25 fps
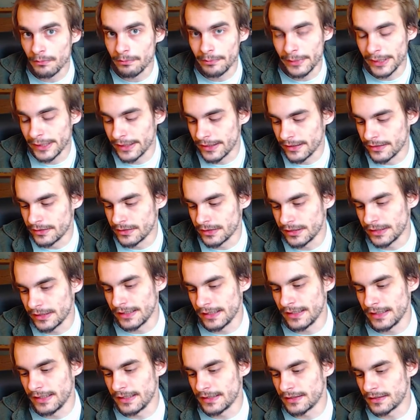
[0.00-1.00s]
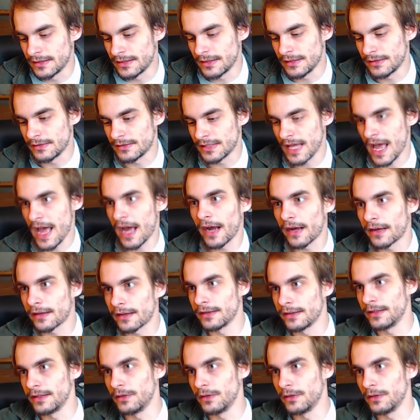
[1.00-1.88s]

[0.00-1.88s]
because it's exactly